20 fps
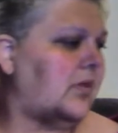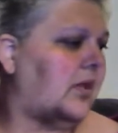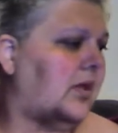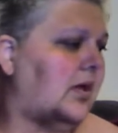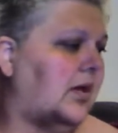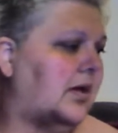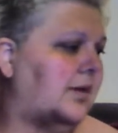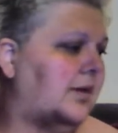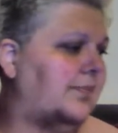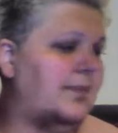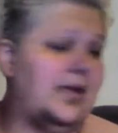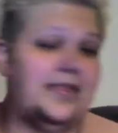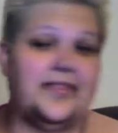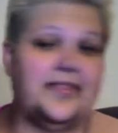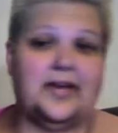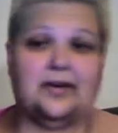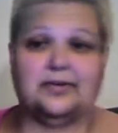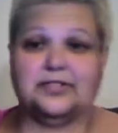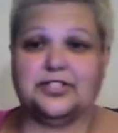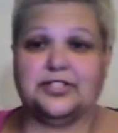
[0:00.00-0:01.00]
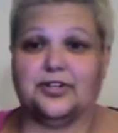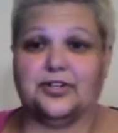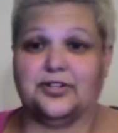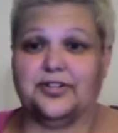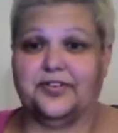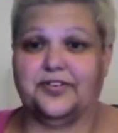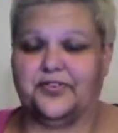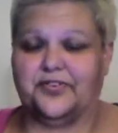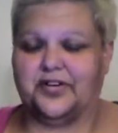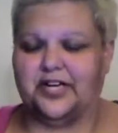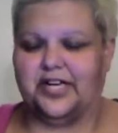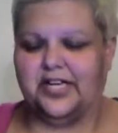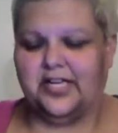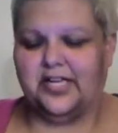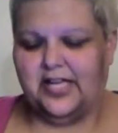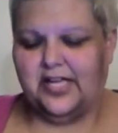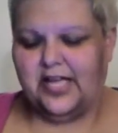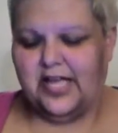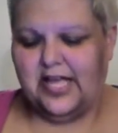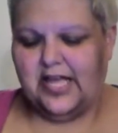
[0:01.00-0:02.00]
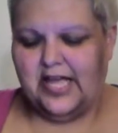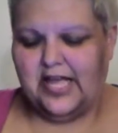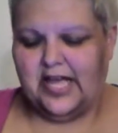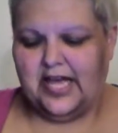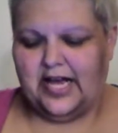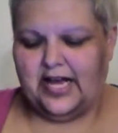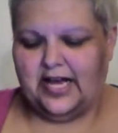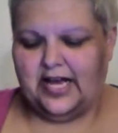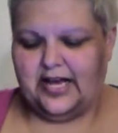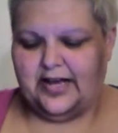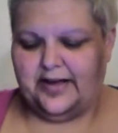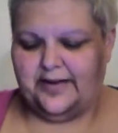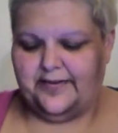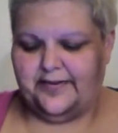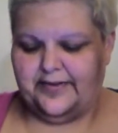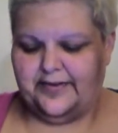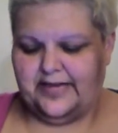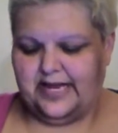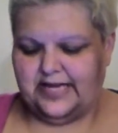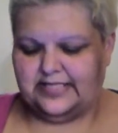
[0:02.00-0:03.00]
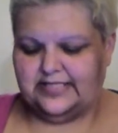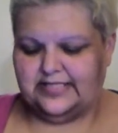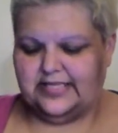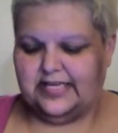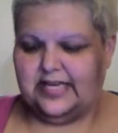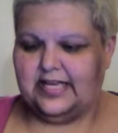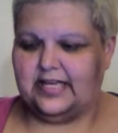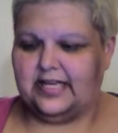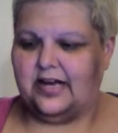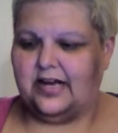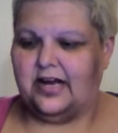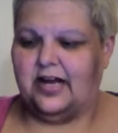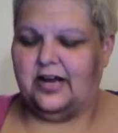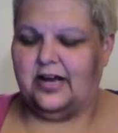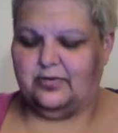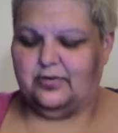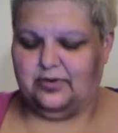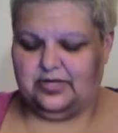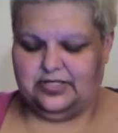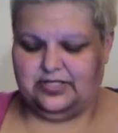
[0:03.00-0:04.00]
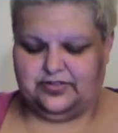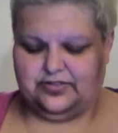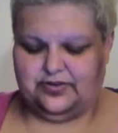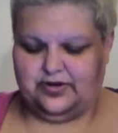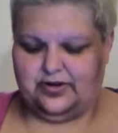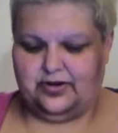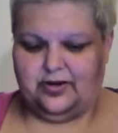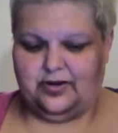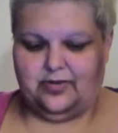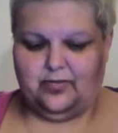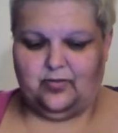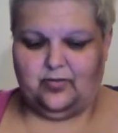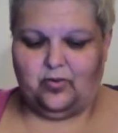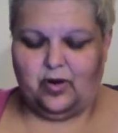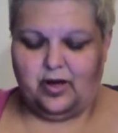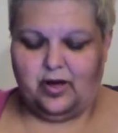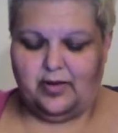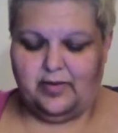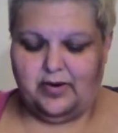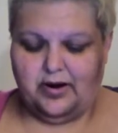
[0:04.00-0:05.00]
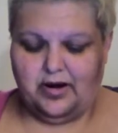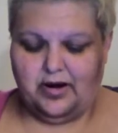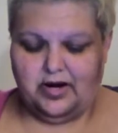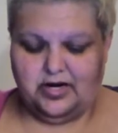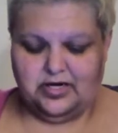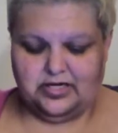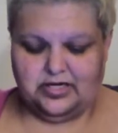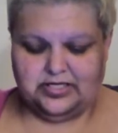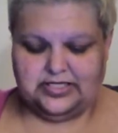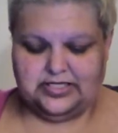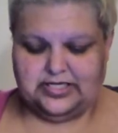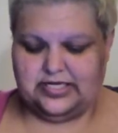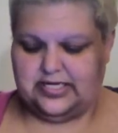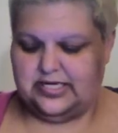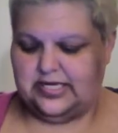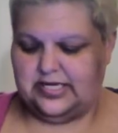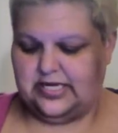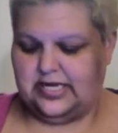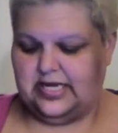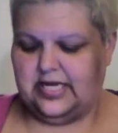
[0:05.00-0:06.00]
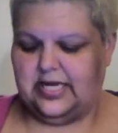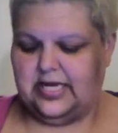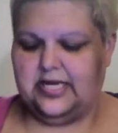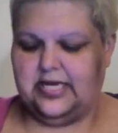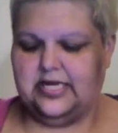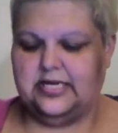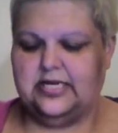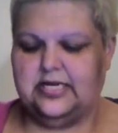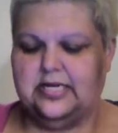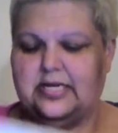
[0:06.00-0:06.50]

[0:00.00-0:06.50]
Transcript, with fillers: Um, and that was totally free. Uh, next thing I got was from Walmart, and